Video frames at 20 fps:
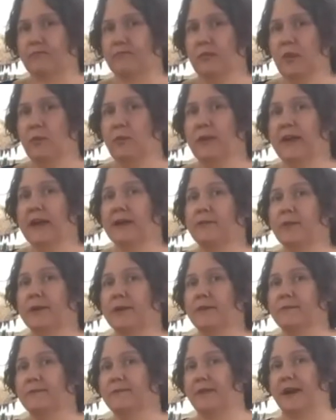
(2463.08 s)
we have one
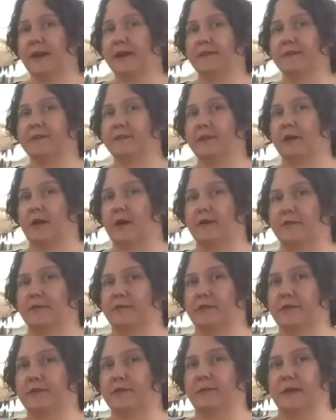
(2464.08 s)
of the finest
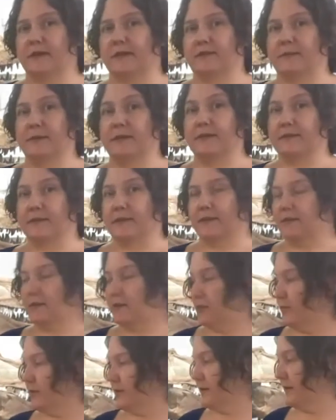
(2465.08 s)
Stegosaurus specimens in
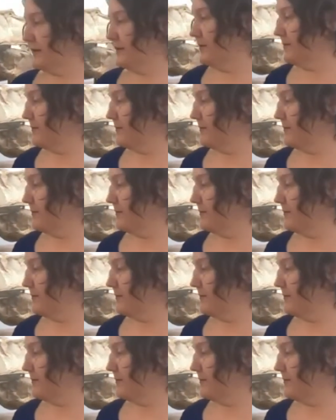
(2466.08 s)
the world.